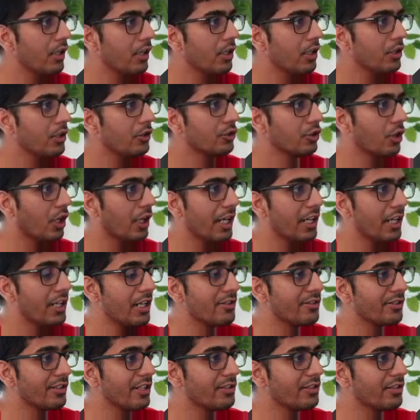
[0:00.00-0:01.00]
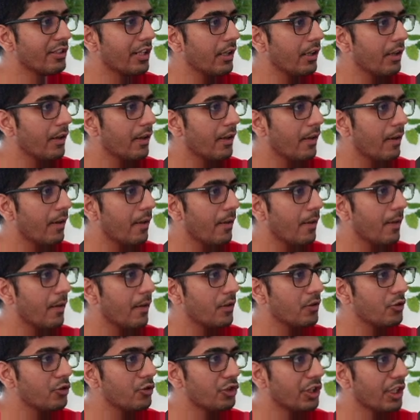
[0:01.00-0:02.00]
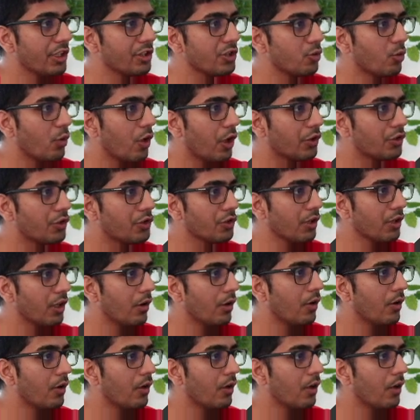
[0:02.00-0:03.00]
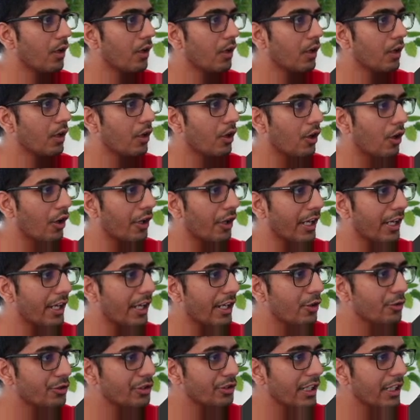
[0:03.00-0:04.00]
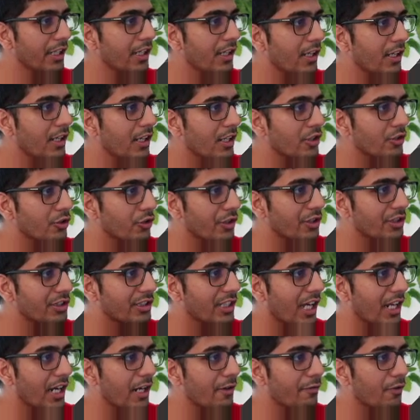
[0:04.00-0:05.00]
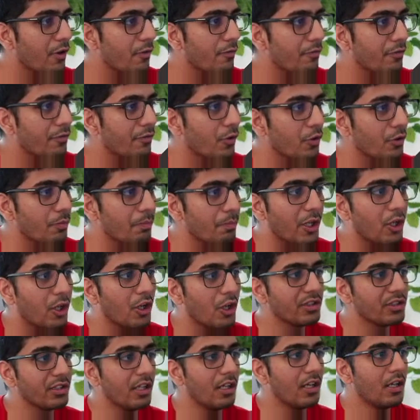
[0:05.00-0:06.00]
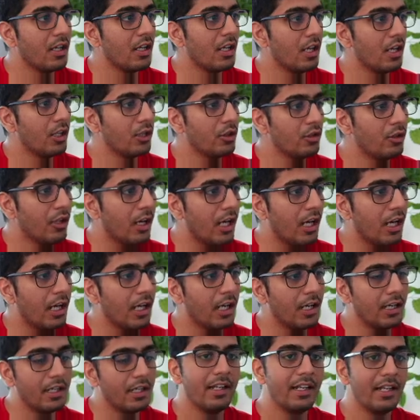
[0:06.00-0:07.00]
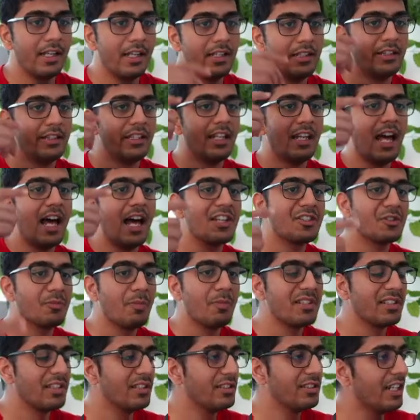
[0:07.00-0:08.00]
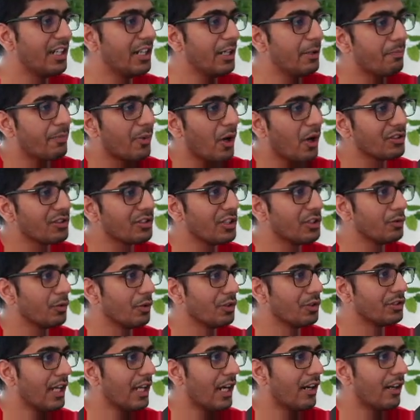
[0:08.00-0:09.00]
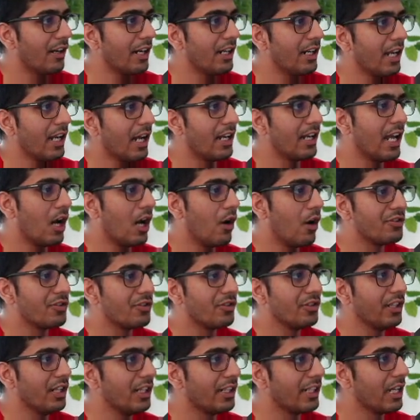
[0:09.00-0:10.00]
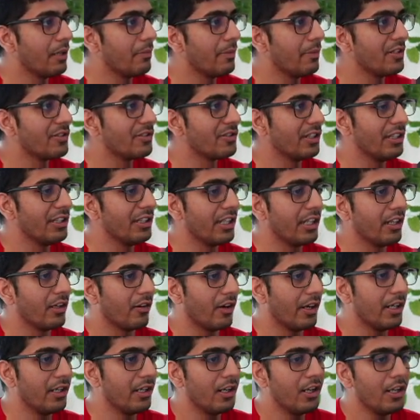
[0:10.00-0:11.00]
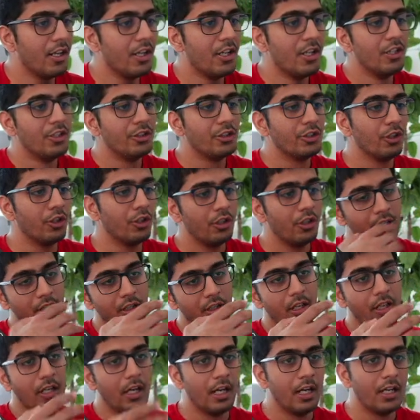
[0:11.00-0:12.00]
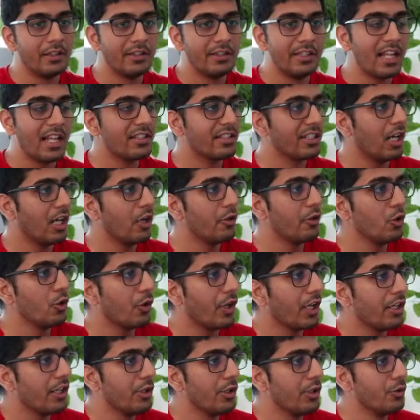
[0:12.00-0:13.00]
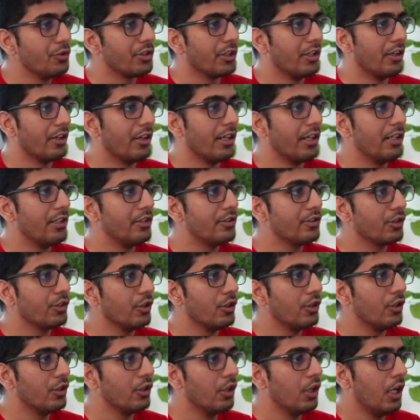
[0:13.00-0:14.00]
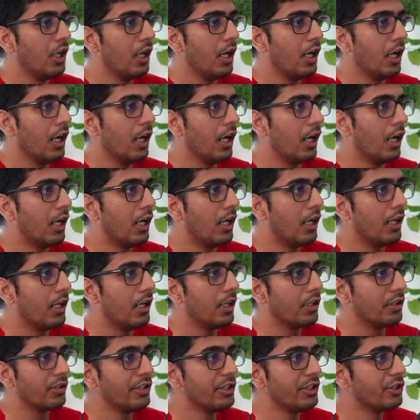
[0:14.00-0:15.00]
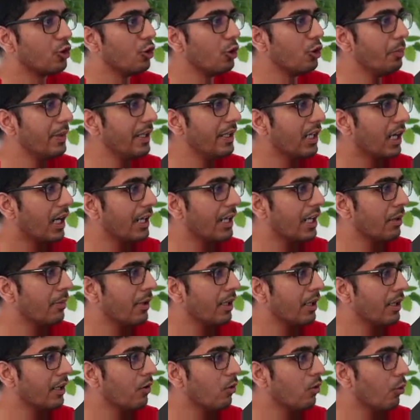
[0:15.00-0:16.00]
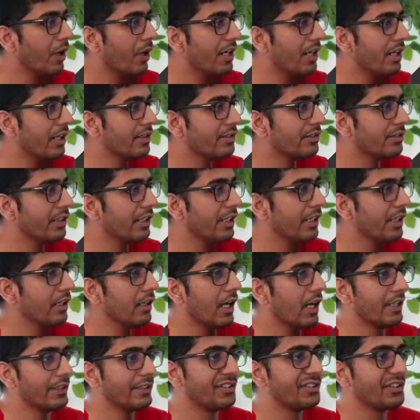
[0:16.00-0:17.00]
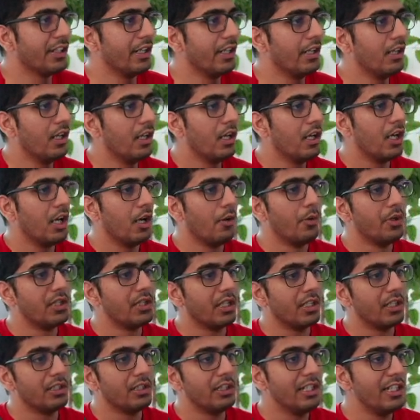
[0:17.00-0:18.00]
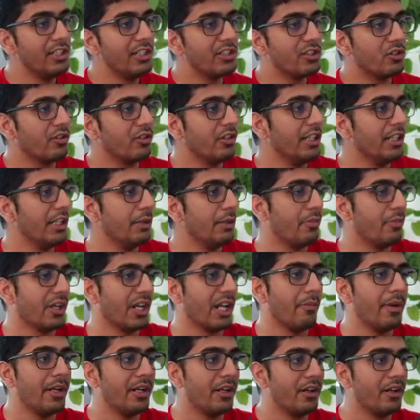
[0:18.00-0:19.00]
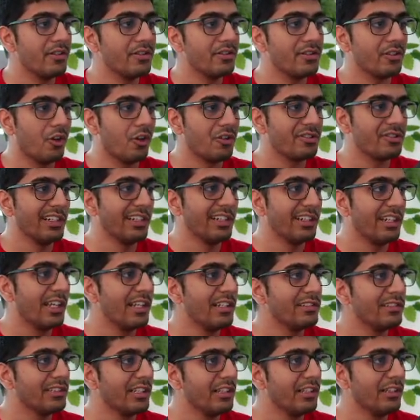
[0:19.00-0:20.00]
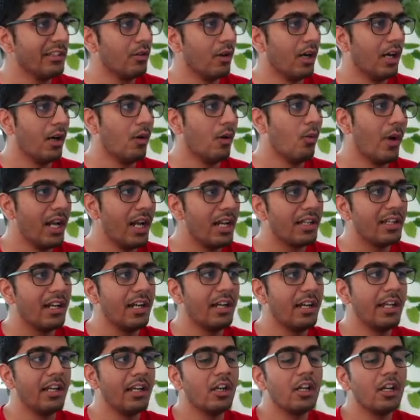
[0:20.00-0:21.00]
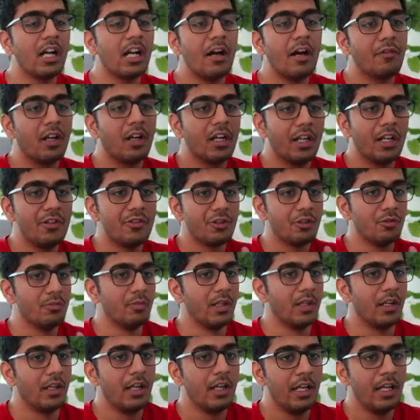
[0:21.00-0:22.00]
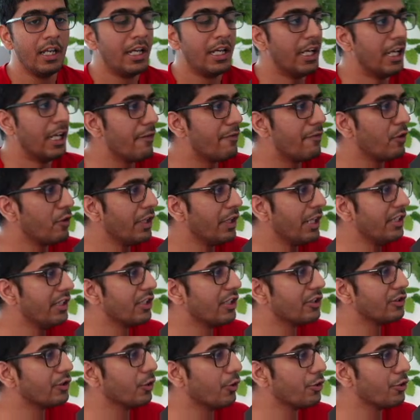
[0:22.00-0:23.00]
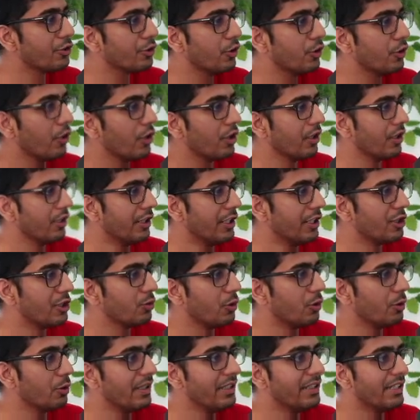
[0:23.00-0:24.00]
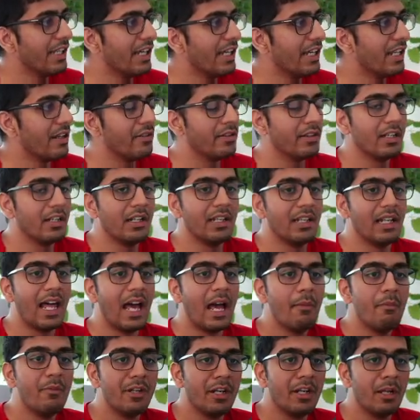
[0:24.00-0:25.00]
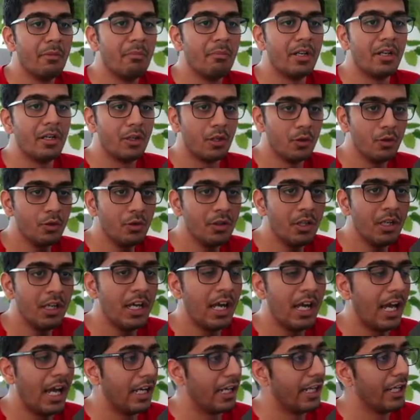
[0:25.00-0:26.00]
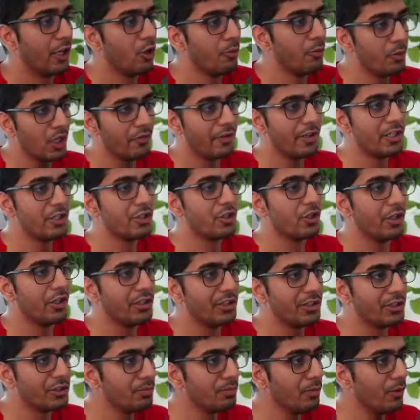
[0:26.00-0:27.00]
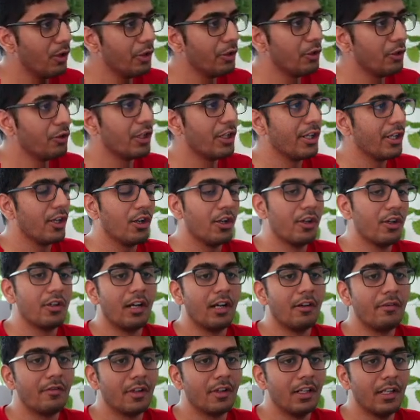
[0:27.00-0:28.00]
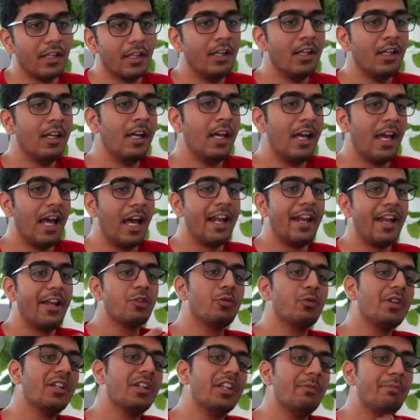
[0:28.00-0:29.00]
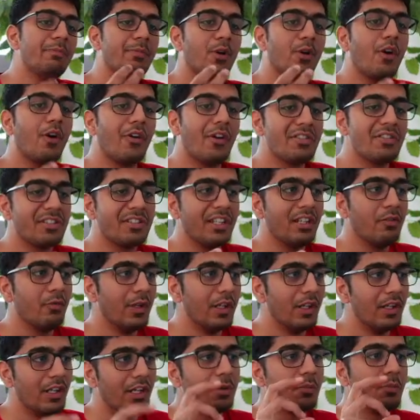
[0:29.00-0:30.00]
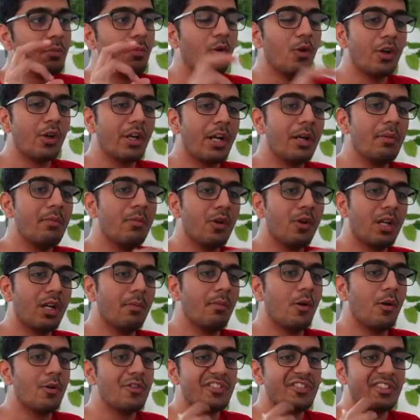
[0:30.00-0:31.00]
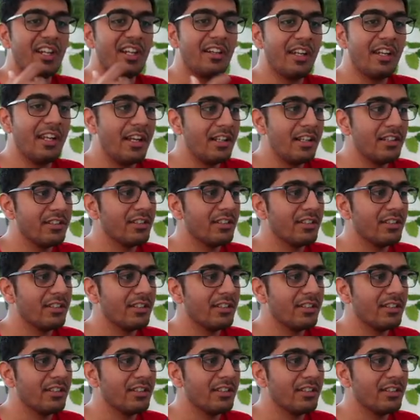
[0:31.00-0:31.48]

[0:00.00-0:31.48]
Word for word: So again, it's listening. Just watch now. Okay, you see? So it started from four because uh, the last message that it processed was that, right? And now it's real time and syncing, right? So uh, that's how you can use it, right? So uh, this could be enabled very easily, as I said, with uh, these three parameters or settings in uh, while creating a Kafka consumer. If you need the source code, this would be there in the lab number two. And I hope you have enjoyed this small tutorial on Kafka. And as we keep progressing, we'll learn more and more about settings.